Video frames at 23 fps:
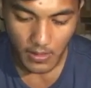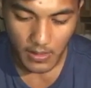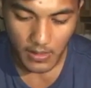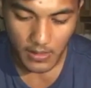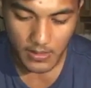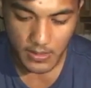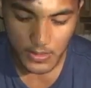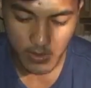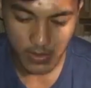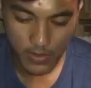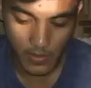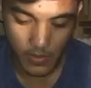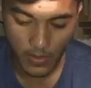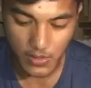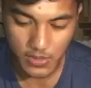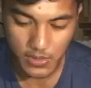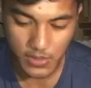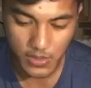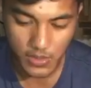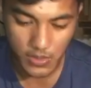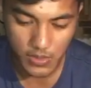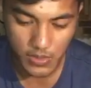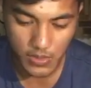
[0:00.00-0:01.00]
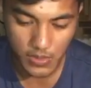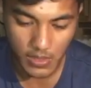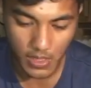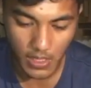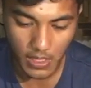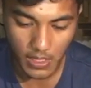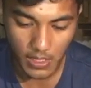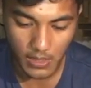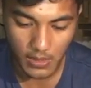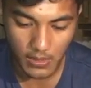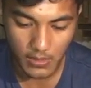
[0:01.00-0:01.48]
is to ensure
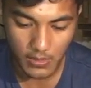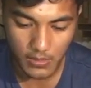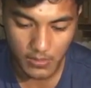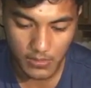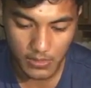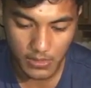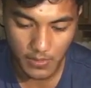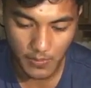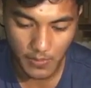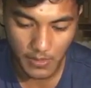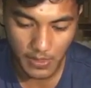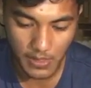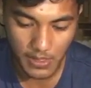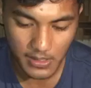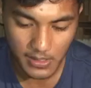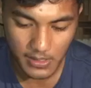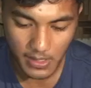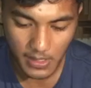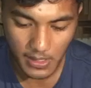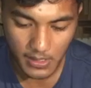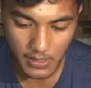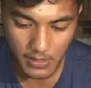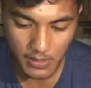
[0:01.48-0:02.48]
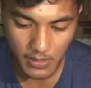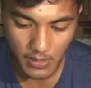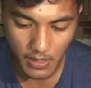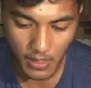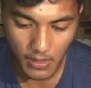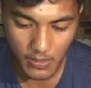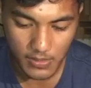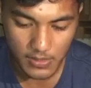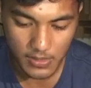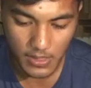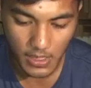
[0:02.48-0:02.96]
the contaminated
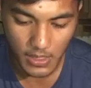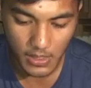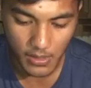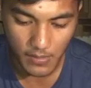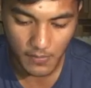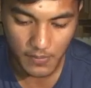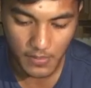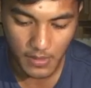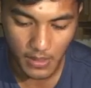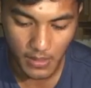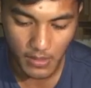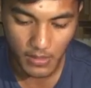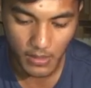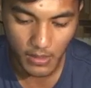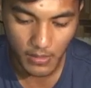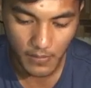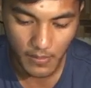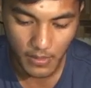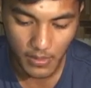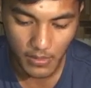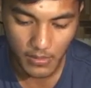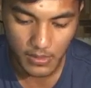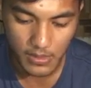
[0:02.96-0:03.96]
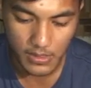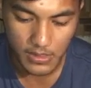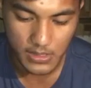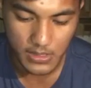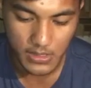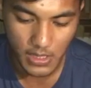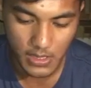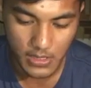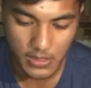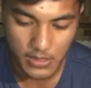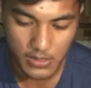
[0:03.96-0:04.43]
outside of the coverall is
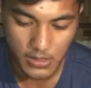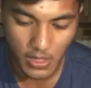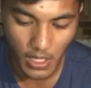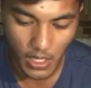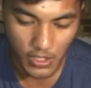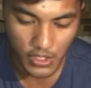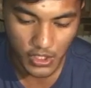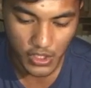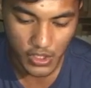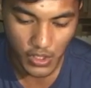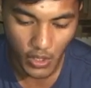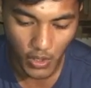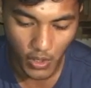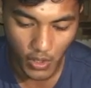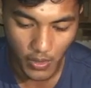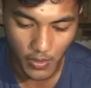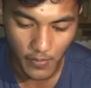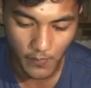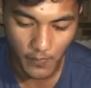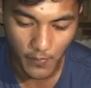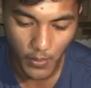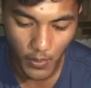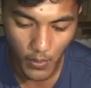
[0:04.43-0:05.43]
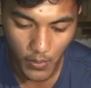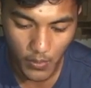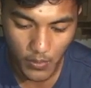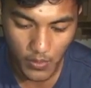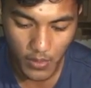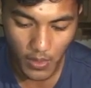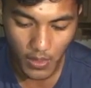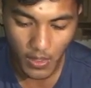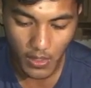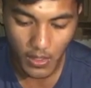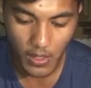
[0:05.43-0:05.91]
not touched or brought
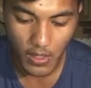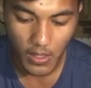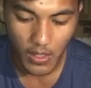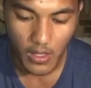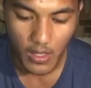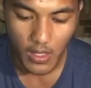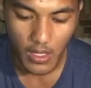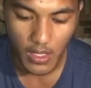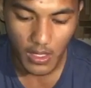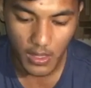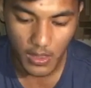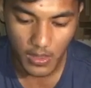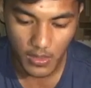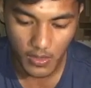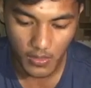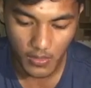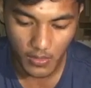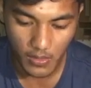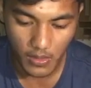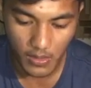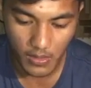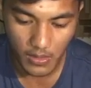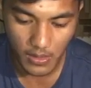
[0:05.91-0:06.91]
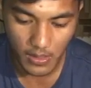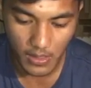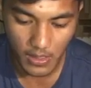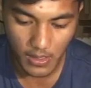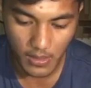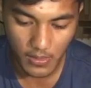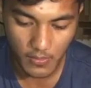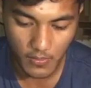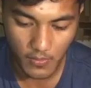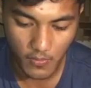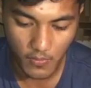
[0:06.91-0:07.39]
into
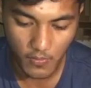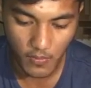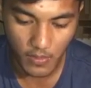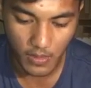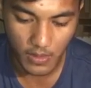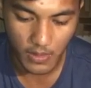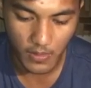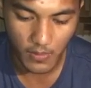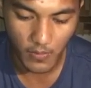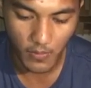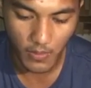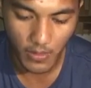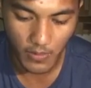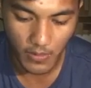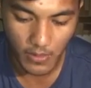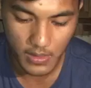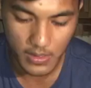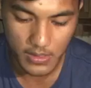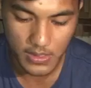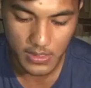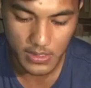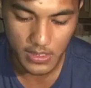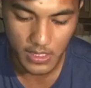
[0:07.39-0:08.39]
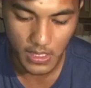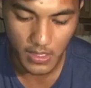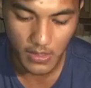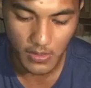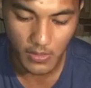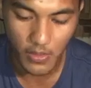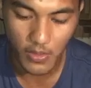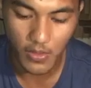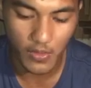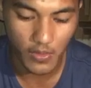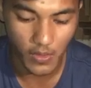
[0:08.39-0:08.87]
contact with the wearer's skin
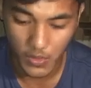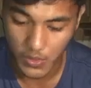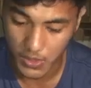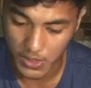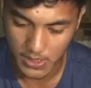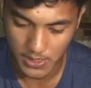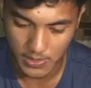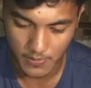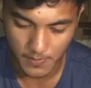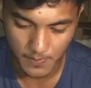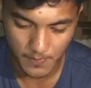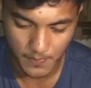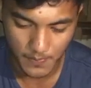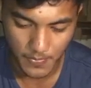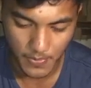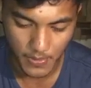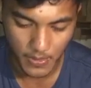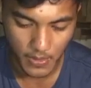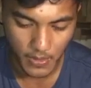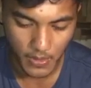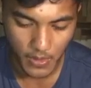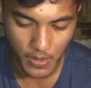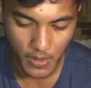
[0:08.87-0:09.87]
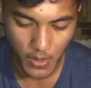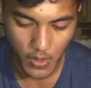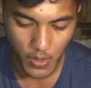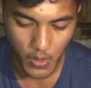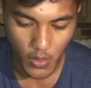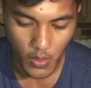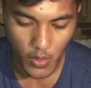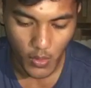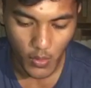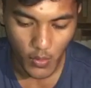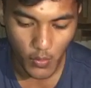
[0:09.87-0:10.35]
or clothing.
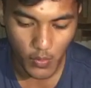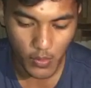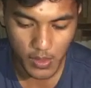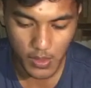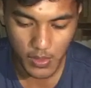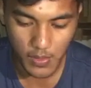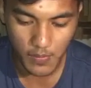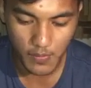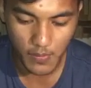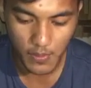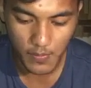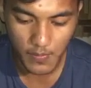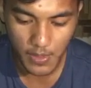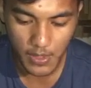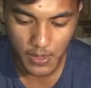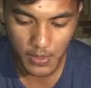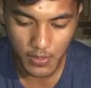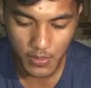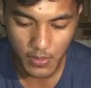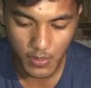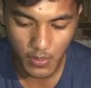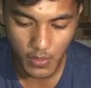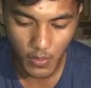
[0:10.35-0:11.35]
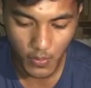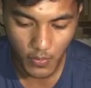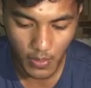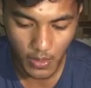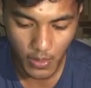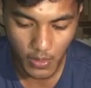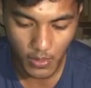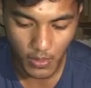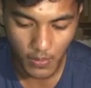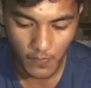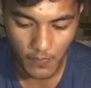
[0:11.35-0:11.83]
When removing your
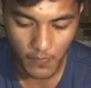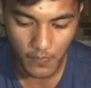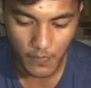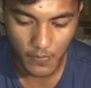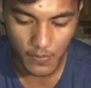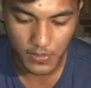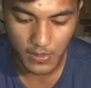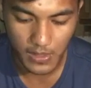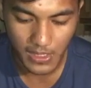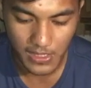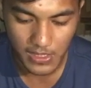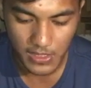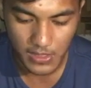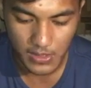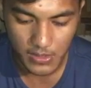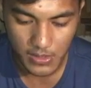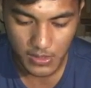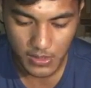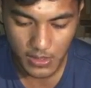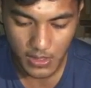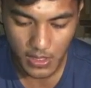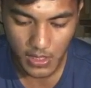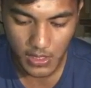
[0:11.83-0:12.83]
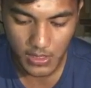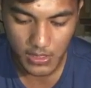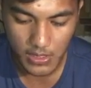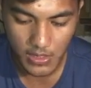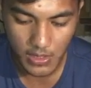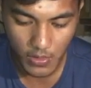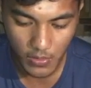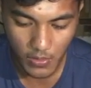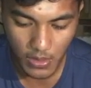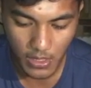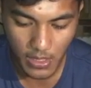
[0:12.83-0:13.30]
lower of protection,
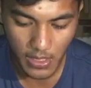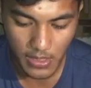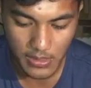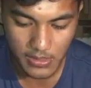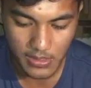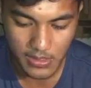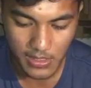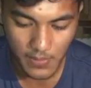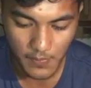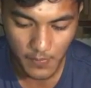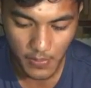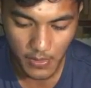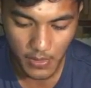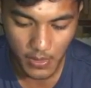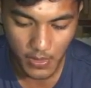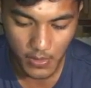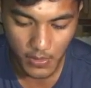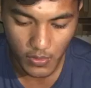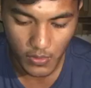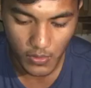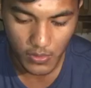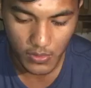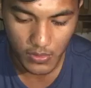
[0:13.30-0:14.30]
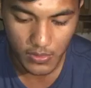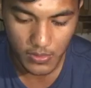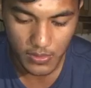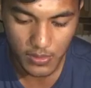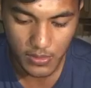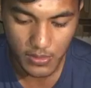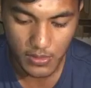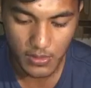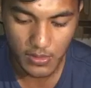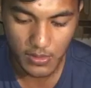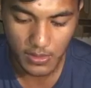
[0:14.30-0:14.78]
slowly and carefully roll
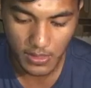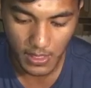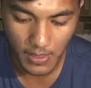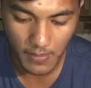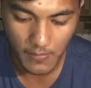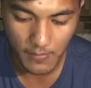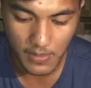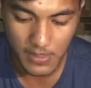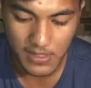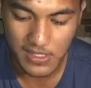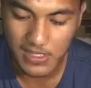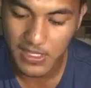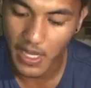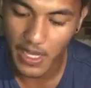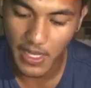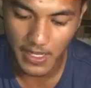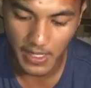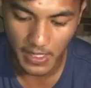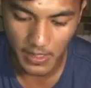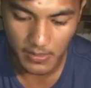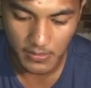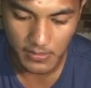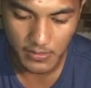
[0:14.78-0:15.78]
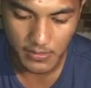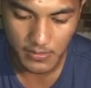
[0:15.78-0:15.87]
them inside out,